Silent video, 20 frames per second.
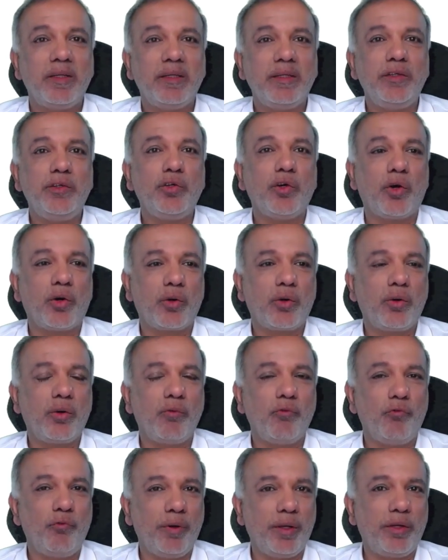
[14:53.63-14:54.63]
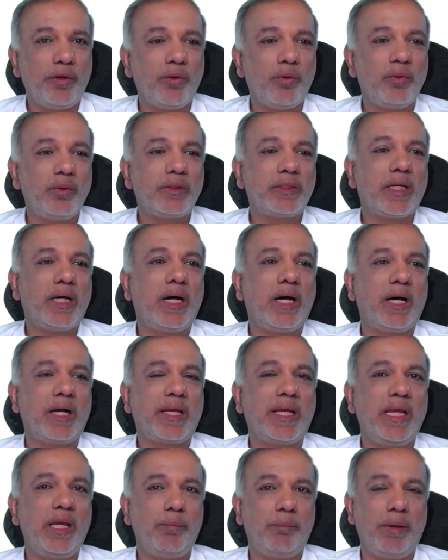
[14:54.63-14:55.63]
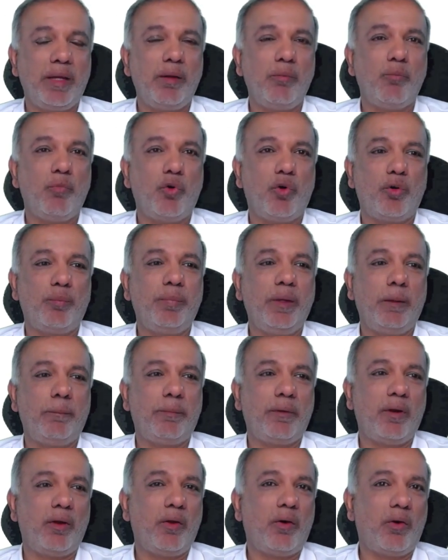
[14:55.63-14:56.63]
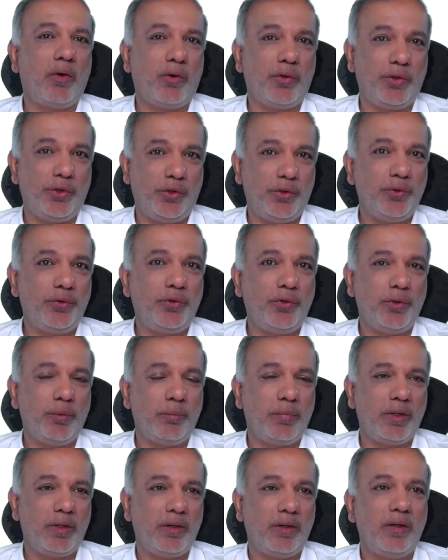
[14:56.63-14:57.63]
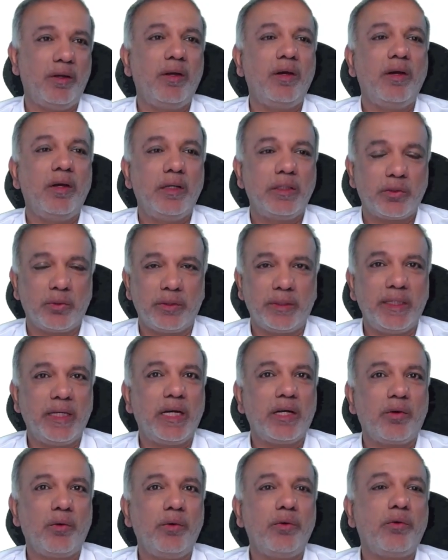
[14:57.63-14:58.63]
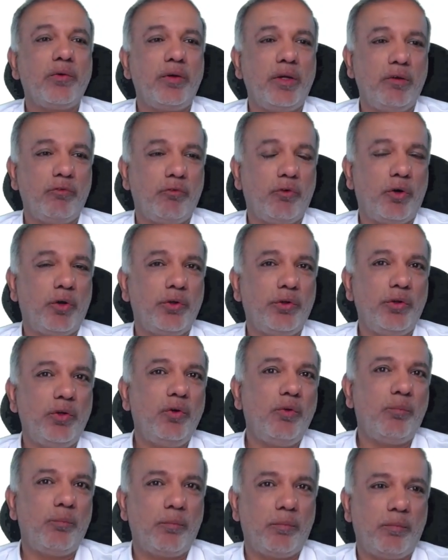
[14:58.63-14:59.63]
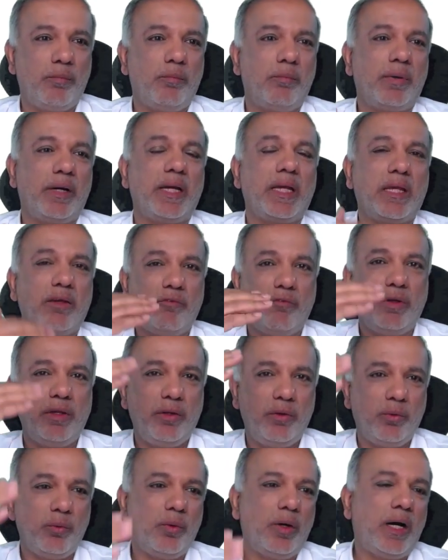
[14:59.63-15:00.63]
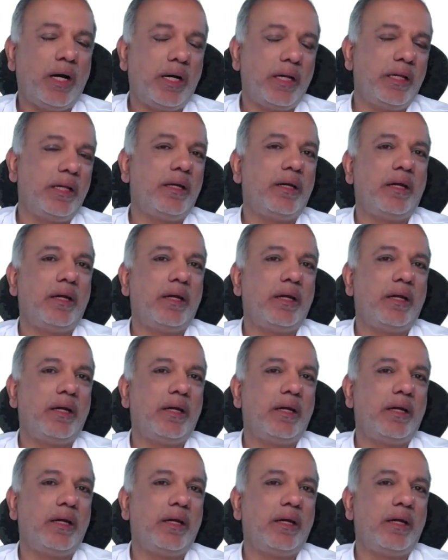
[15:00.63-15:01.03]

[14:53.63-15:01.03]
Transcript: Your videos are keeping more people on YouTube. So they are going to reward you by giving you higher